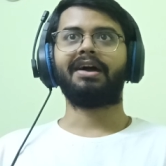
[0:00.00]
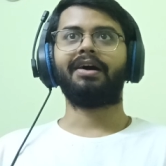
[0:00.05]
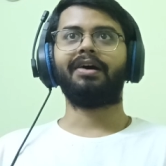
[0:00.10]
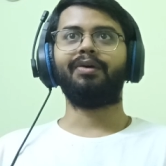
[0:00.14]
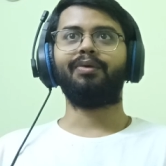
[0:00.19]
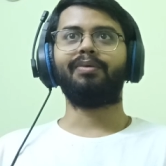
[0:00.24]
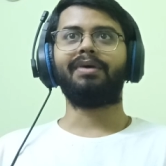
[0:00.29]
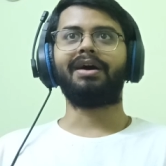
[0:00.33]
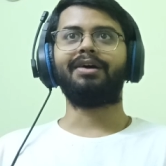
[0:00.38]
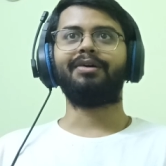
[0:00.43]

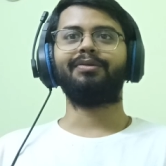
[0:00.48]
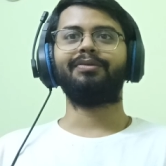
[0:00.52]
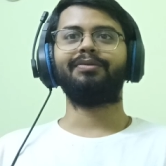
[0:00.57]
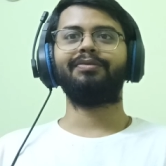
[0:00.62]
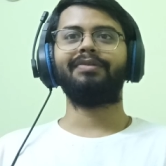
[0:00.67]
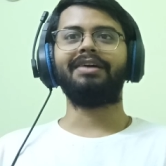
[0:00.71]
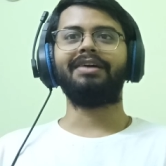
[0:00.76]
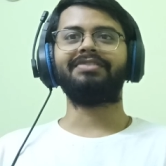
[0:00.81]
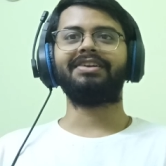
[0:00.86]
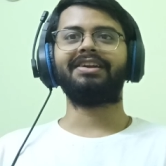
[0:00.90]
Oh
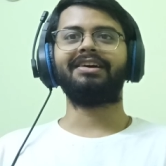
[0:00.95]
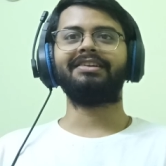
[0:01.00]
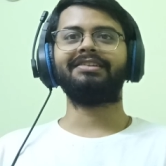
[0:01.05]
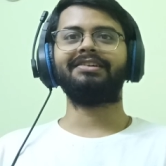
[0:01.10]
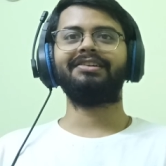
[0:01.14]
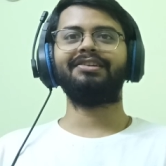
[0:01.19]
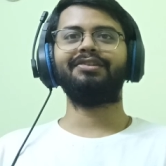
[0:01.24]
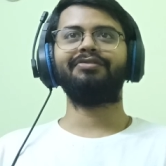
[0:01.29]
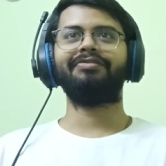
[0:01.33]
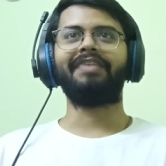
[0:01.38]
wow, we have
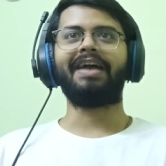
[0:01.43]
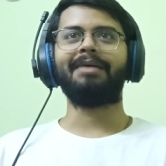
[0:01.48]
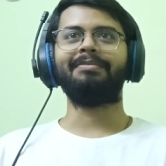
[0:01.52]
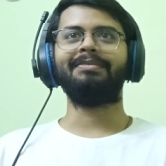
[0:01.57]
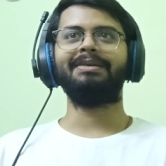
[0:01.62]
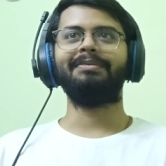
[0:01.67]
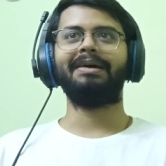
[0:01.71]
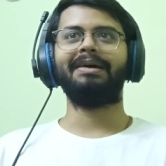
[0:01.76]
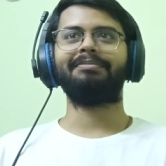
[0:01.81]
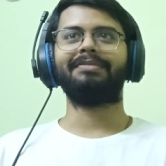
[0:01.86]
another new
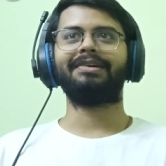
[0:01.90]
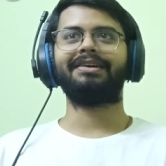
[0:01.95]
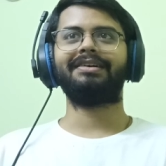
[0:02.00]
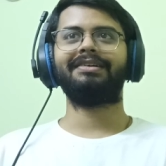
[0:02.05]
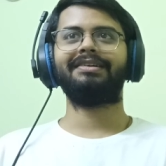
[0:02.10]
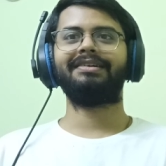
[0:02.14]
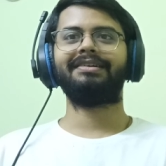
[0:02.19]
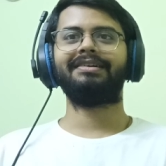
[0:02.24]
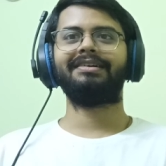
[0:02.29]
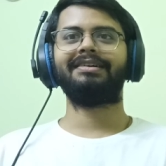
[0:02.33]
family
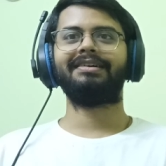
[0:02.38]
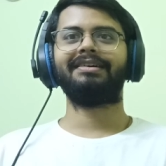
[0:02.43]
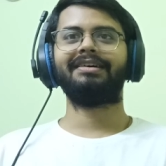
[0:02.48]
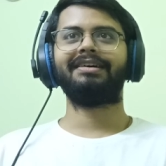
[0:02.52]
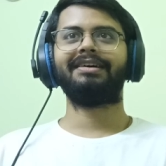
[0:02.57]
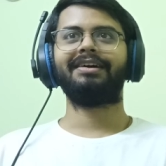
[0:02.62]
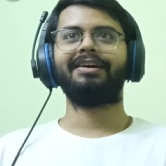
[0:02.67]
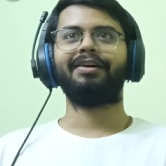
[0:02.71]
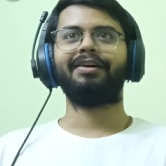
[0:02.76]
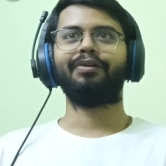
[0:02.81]
member.
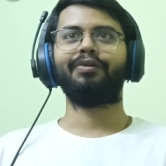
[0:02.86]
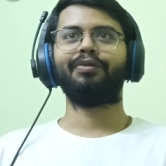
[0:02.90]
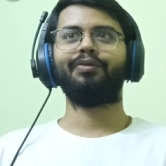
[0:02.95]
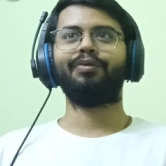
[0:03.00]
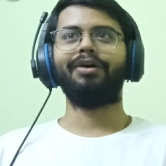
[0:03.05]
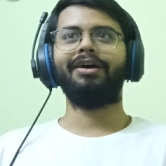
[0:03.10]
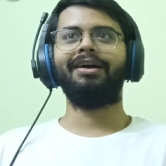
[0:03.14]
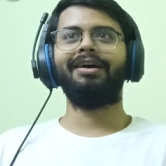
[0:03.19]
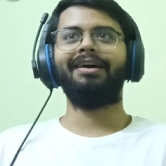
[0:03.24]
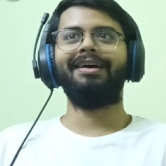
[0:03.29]

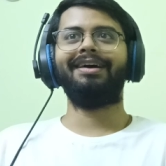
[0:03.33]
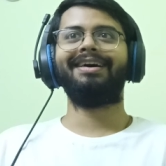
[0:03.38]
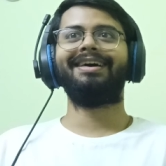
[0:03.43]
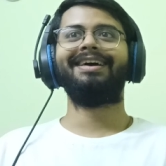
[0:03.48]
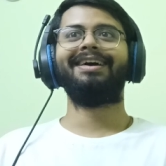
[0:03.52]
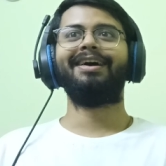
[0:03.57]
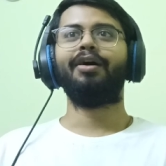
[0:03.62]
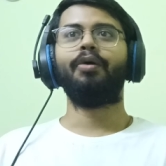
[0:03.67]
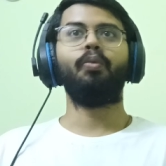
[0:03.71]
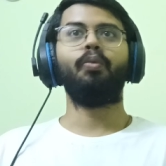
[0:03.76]
What?
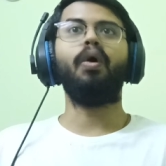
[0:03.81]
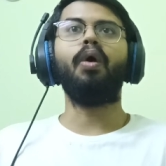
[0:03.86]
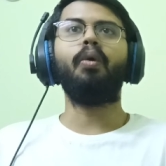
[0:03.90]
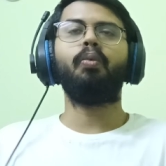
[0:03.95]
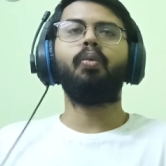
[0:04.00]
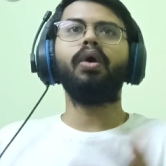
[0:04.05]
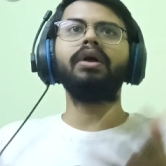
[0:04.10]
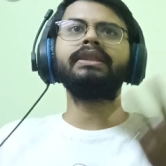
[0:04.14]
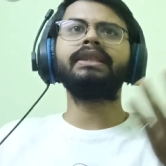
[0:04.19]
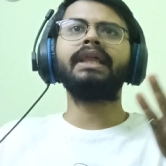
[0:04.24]

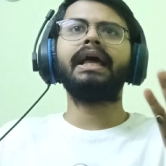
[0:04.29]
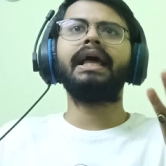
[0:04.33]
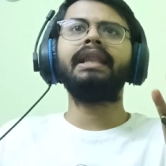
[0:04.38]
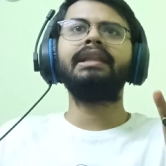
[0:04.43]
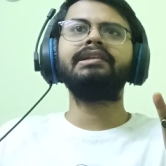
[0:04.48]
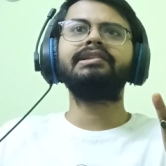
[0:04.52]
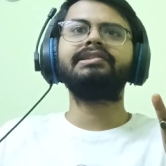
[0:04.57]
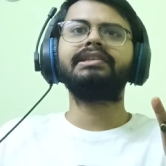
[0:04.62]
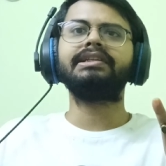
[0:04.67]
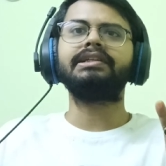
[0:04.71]
Whoa, what the
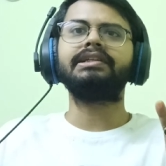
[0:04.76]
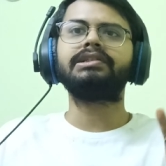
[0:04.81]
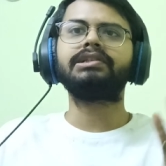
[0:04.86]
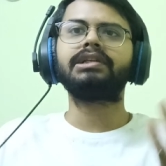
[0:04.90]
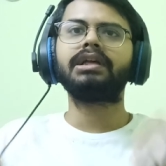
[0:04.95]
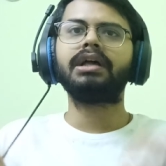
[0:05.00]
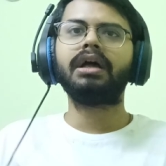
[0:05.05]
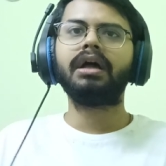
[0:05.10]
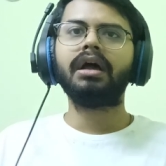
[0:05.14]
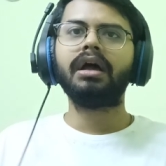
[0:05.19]
hell is
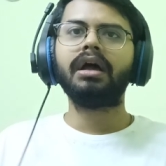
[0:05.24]
this?